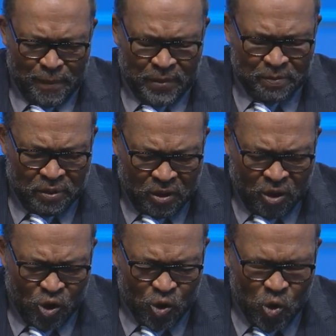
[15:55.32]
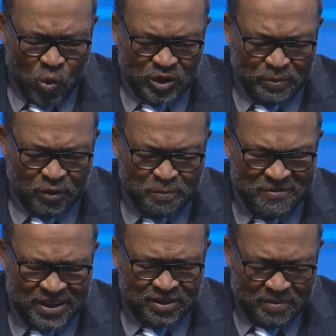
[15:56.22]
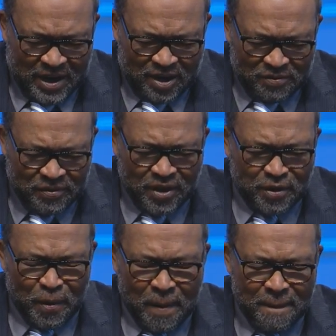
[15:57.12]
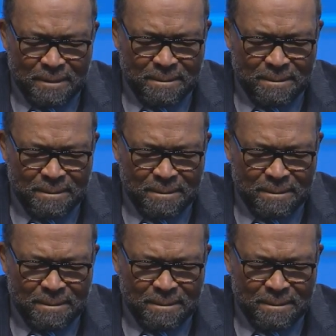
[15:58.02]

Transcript: But Paul, who was both victim and offender,